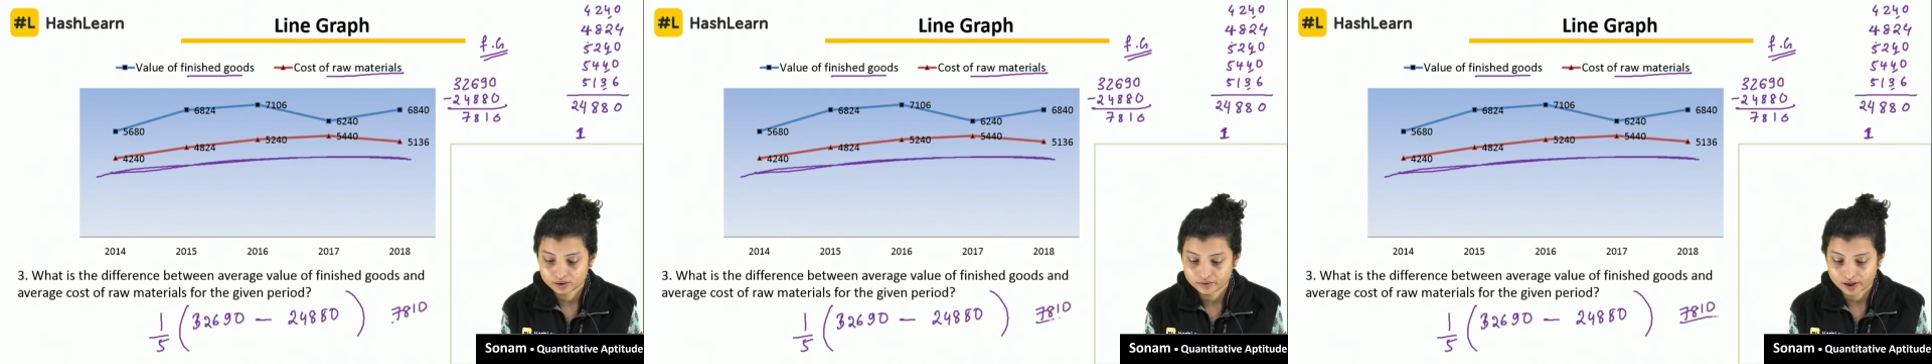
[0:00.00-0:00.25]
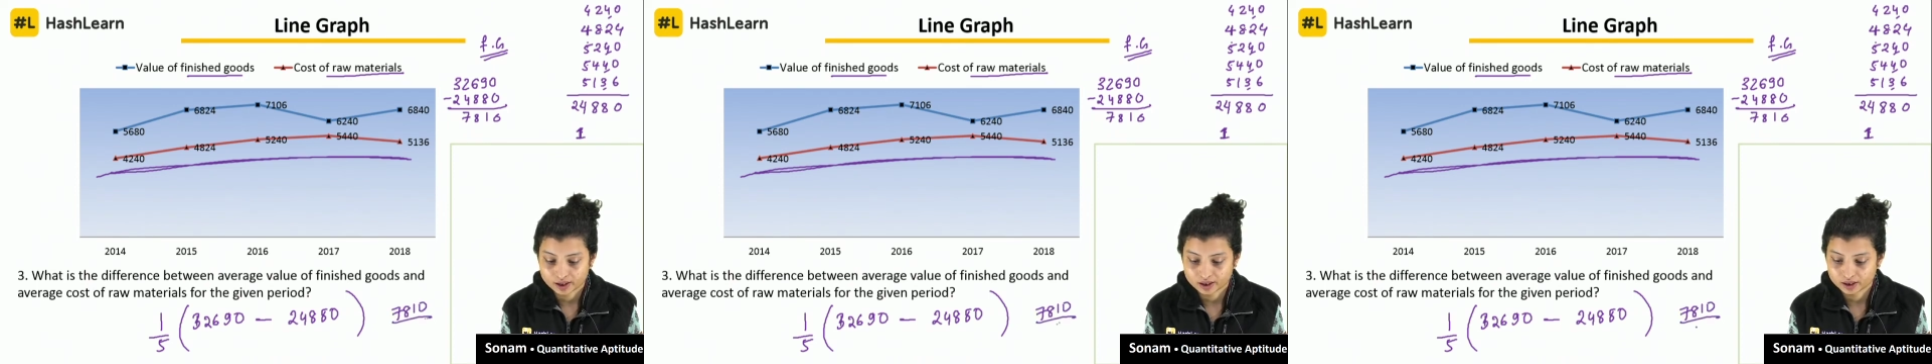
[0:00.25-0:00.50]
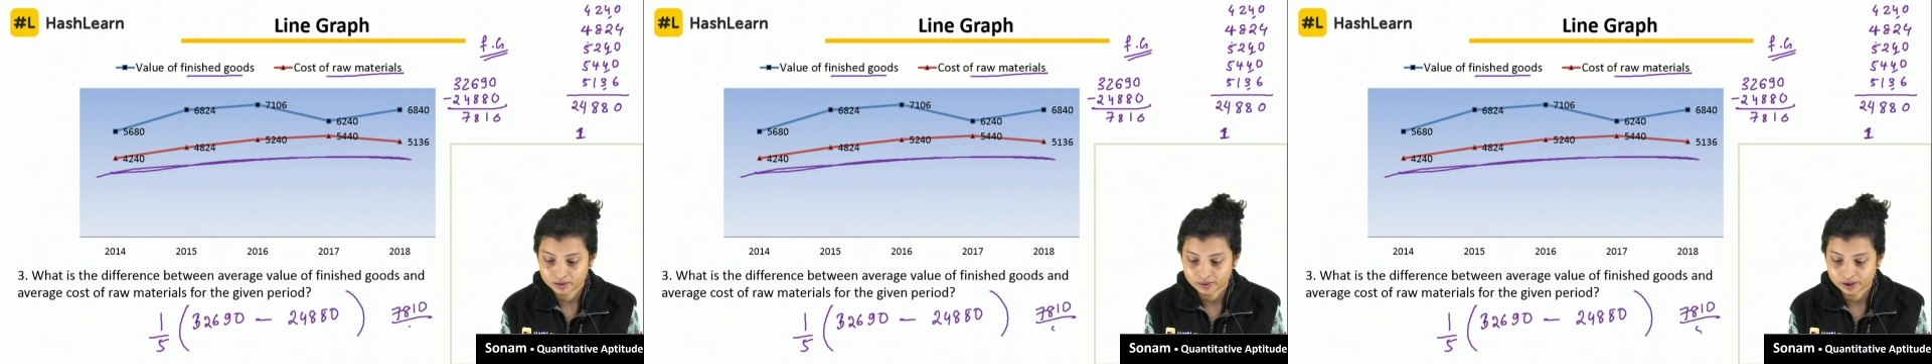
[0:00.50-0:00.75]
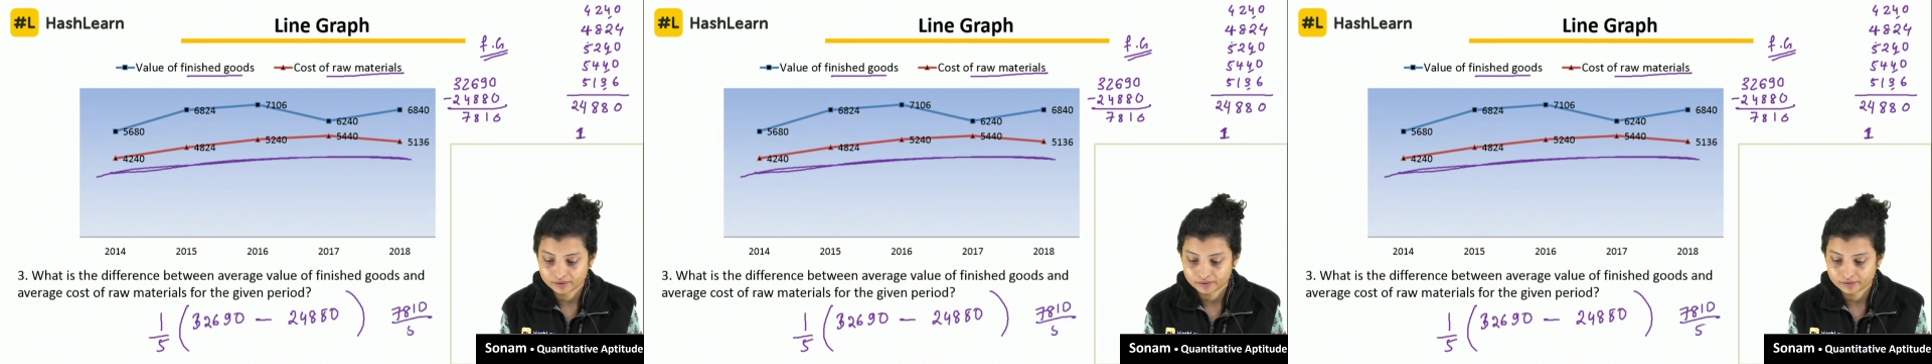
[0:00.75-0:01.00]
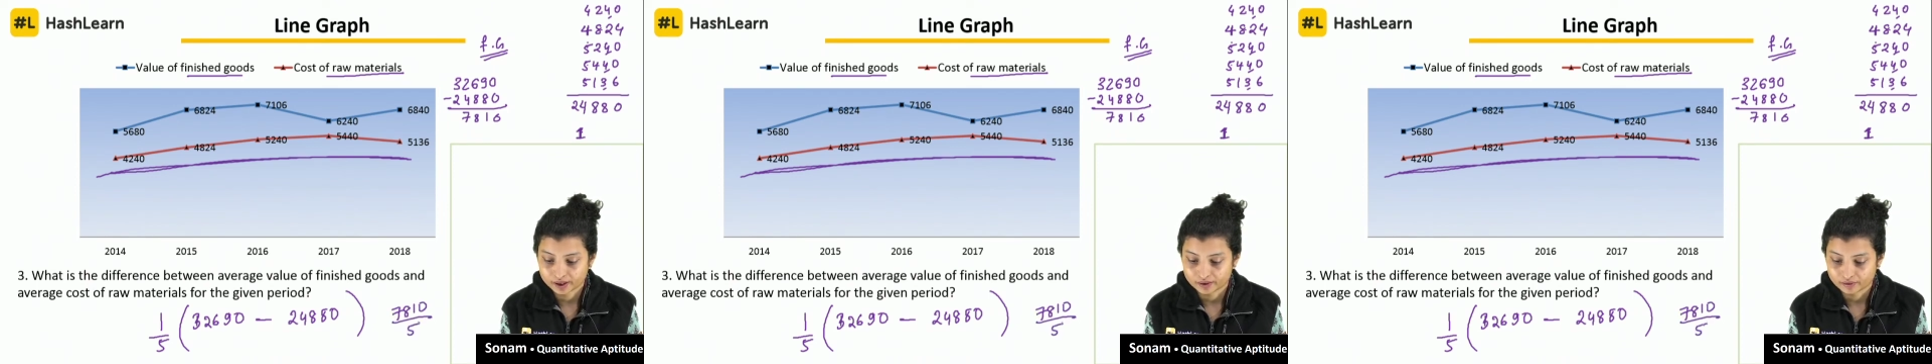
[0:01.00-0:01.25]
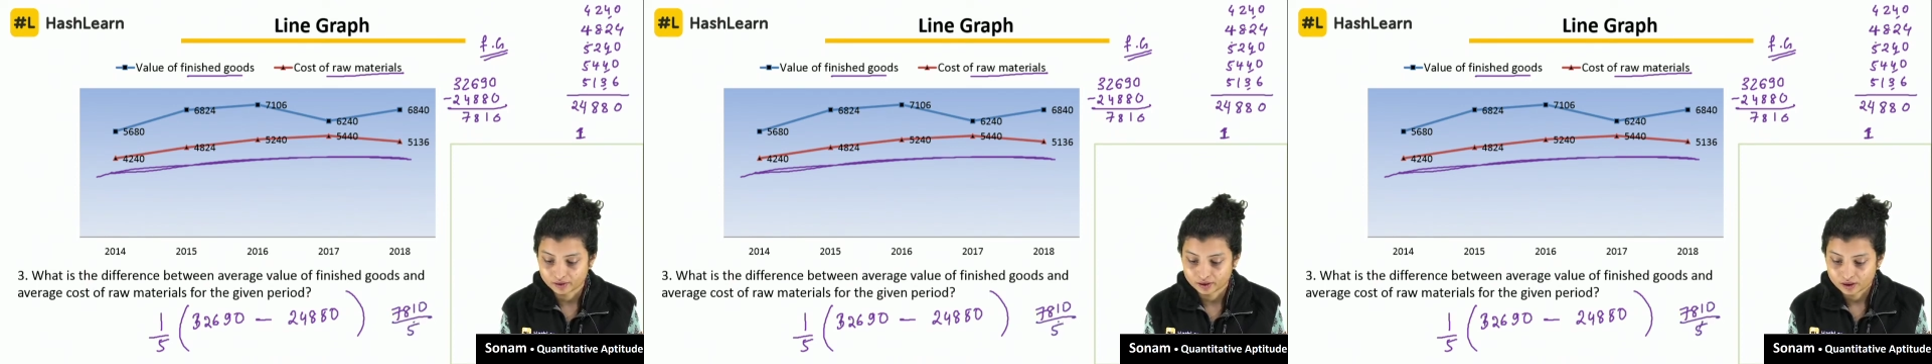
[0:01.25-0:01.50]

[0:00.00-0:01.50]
divided by 5,